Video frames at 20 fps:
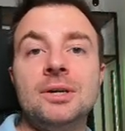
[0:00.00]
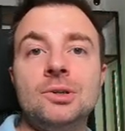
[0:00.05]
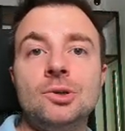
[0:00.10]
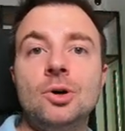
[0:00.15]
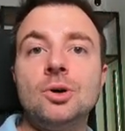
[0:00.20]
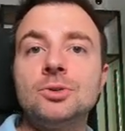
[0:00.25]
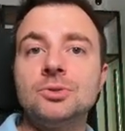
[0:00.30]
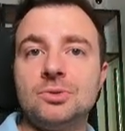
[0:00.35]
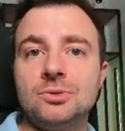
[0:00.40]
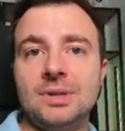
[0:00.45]

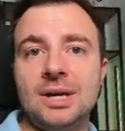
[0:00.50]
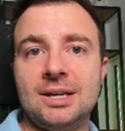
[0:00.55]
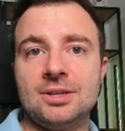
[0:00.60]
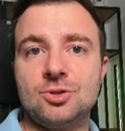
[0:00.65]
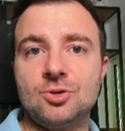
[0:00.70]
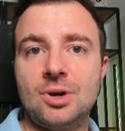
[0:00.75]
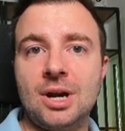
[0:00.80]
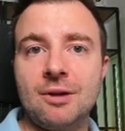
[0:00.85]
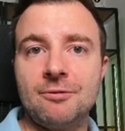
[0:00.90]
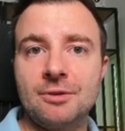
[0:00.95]
onto that
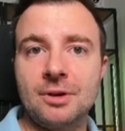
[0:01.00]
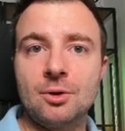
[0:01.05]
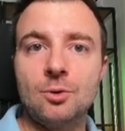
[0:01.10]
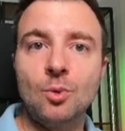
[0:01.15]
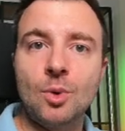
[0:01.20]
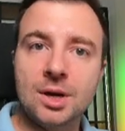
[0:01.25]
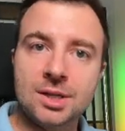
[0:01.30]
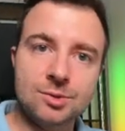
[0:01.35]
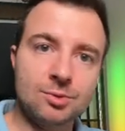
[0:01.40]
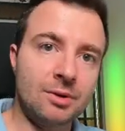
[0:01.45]
traffic
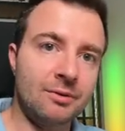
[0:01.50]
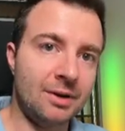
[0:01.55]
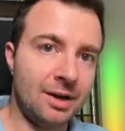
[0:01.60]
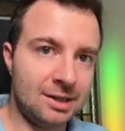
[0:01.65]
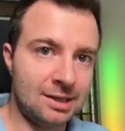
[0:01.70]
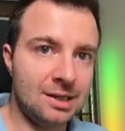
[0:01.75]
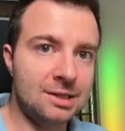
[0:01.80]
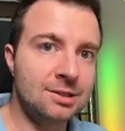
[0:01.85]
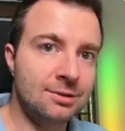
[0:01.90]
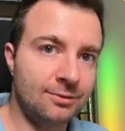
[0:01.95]
once we've
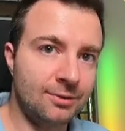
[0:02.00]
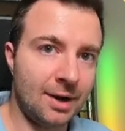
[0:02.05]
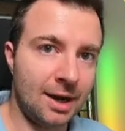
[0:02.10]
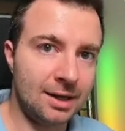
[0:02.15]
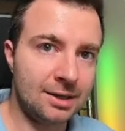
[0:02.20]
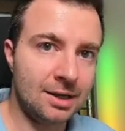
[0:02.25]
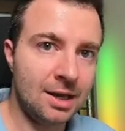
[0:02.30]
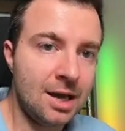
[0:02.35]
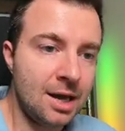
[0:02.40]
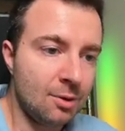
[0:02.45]

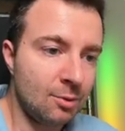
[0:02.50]
identified?